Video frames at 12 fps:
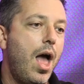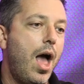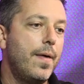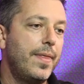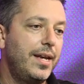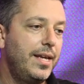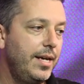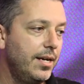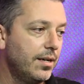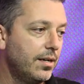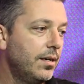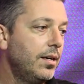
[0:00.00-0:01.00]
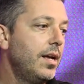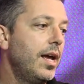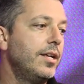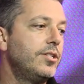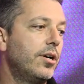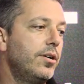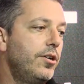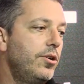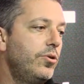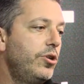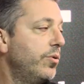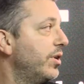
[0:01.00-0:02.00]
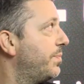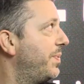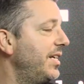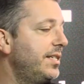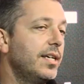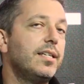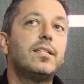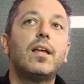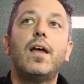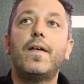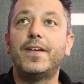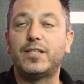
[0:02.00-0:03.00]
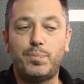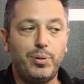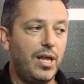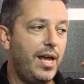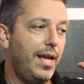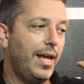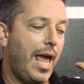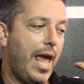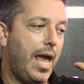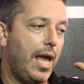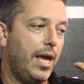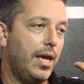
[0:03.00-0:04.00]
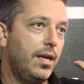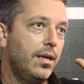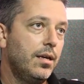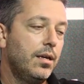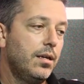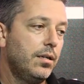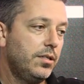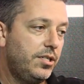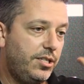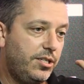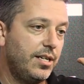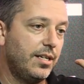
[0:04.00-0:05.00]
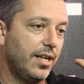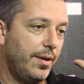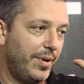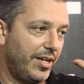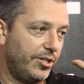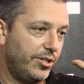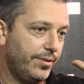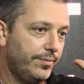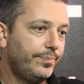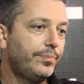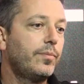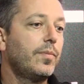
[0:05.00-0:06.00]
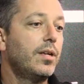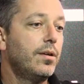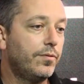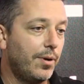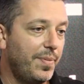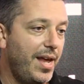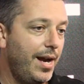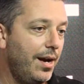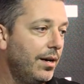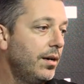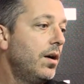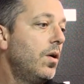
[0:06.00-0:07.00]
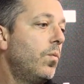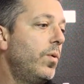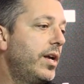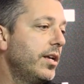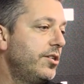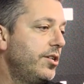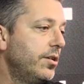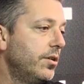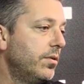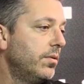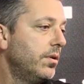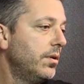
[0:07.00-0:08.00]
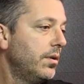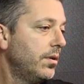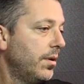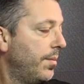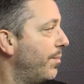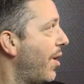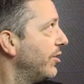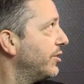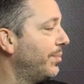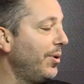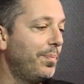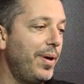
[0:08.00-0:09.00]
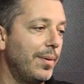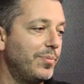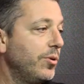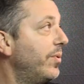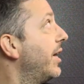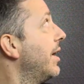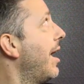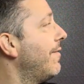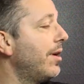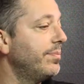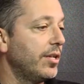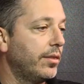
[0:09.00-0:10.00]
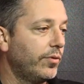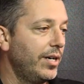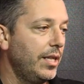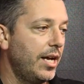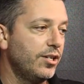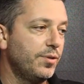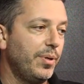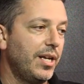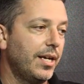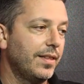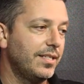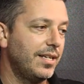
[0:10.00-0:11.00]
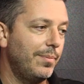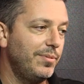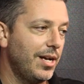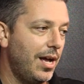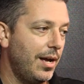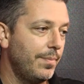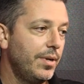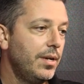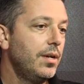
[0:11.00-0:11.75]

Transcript: And then here is our new USB disk that's playing a still image. From there, we can do multiple pips. So we can have up to three layers playing at the same time,